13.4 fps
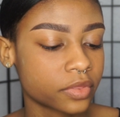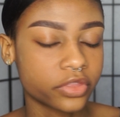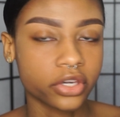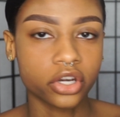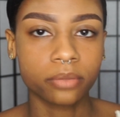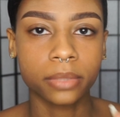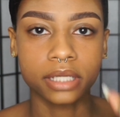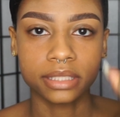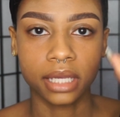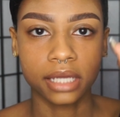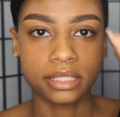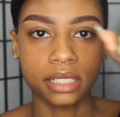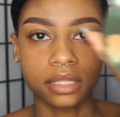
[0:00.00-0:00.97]
thinner, because like
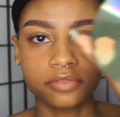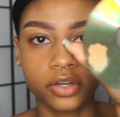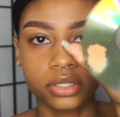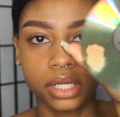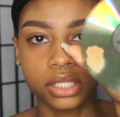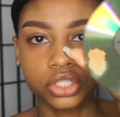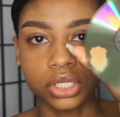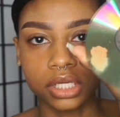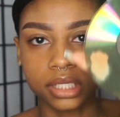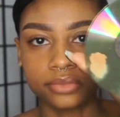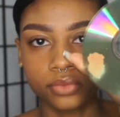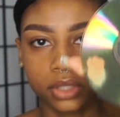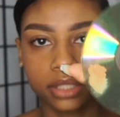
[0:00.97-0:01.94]
I said, the foundation
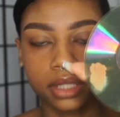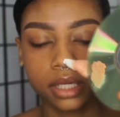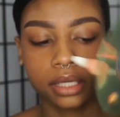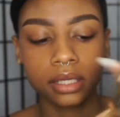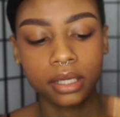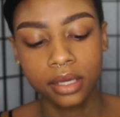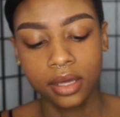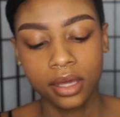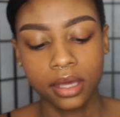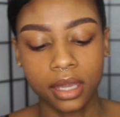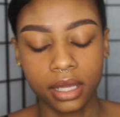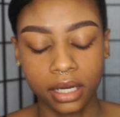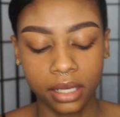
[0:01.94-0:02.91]
is really thick,
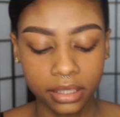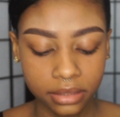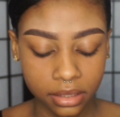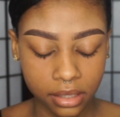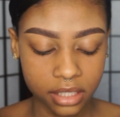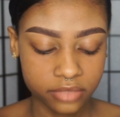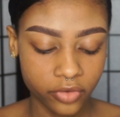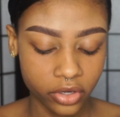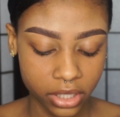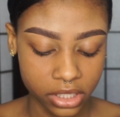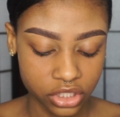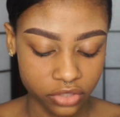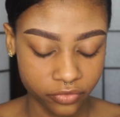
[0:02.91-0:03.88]
and I like the NYX
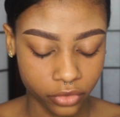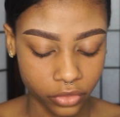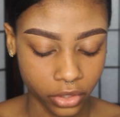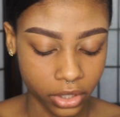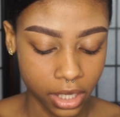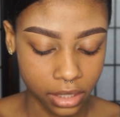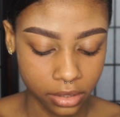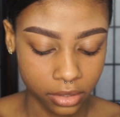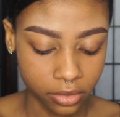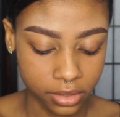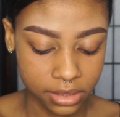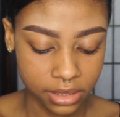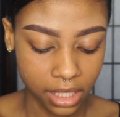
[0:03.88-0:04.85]
foundation for the color.
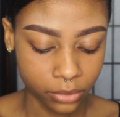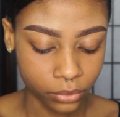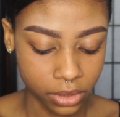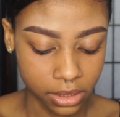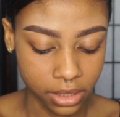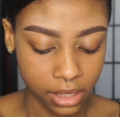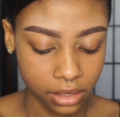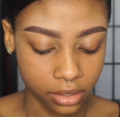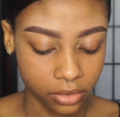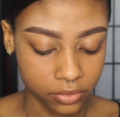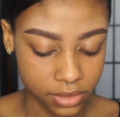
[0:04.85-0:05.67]
It's like really yellow.